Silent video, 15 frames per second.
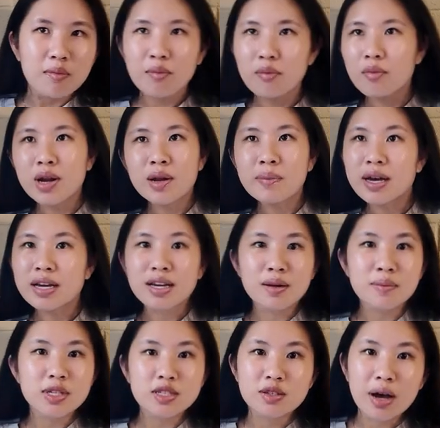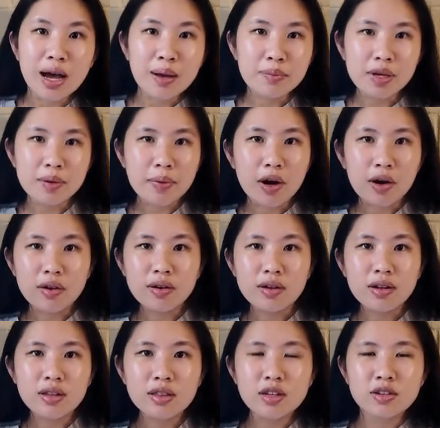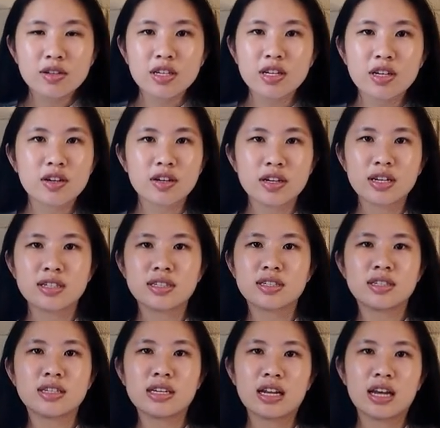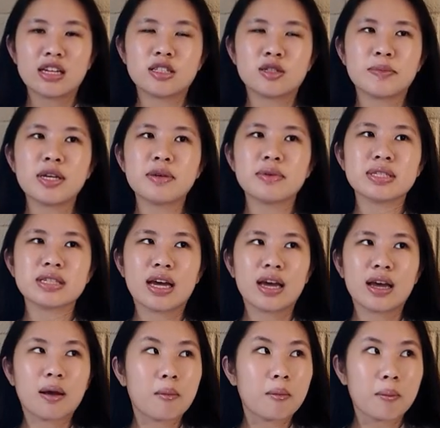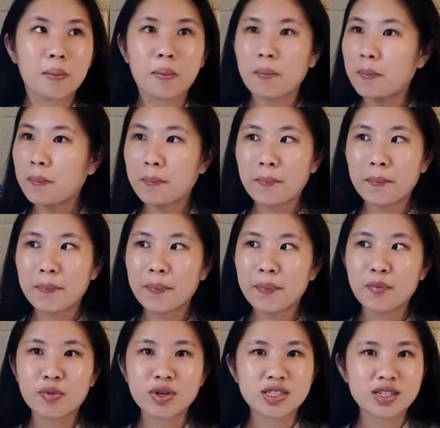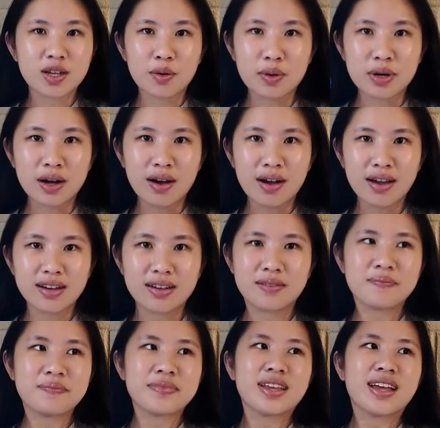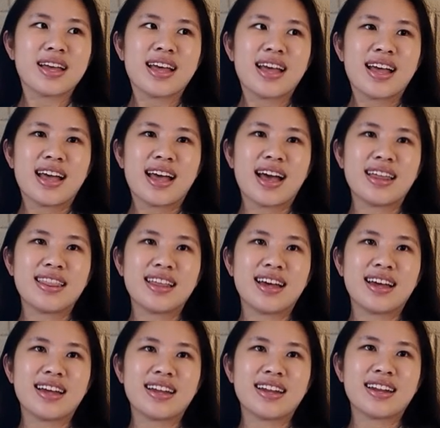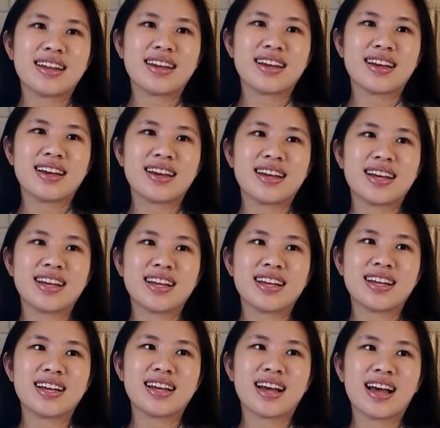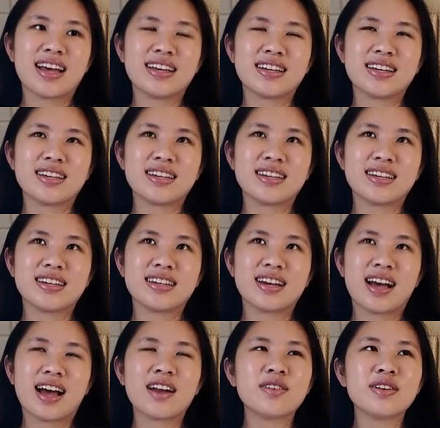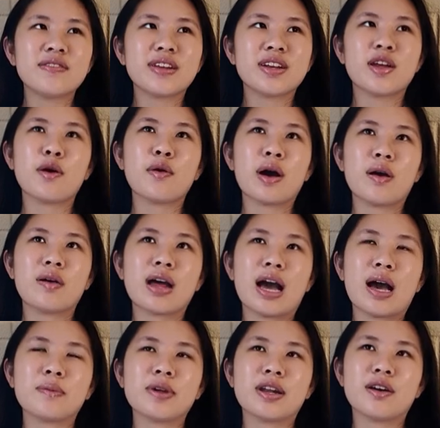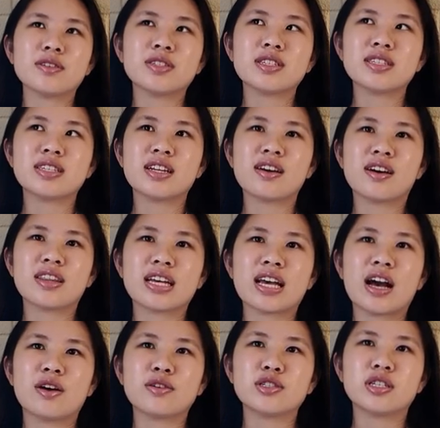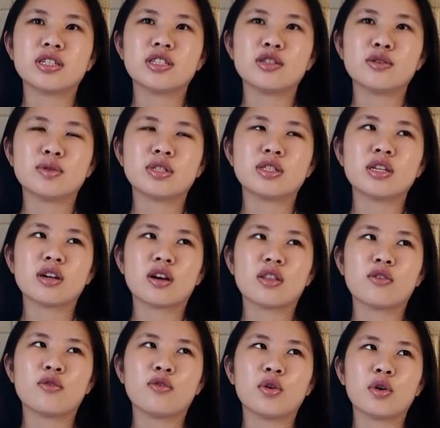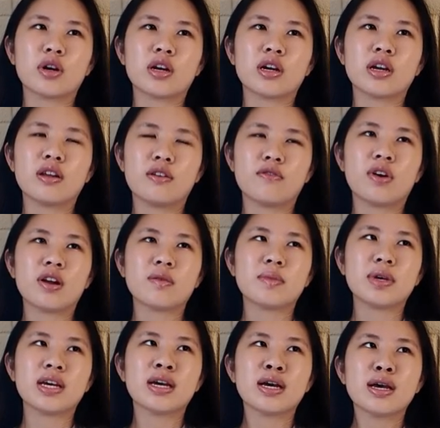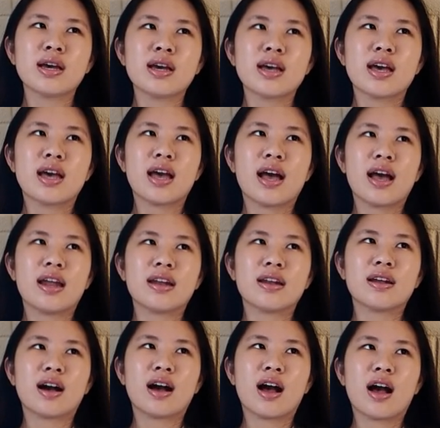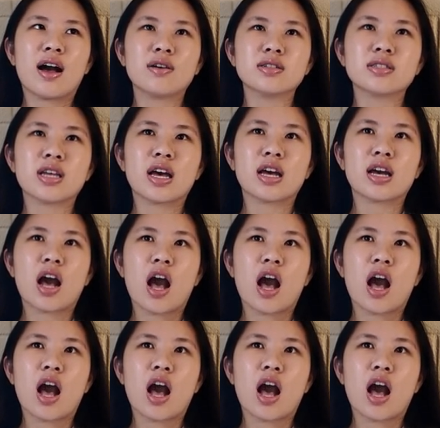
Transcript: What am I gonna be so happy about? Little curious teenage me was like, what's going on? And then I I don't even know how it happened. I was just sitting on the couch and she was sitting on the floor in front of me. And I was like,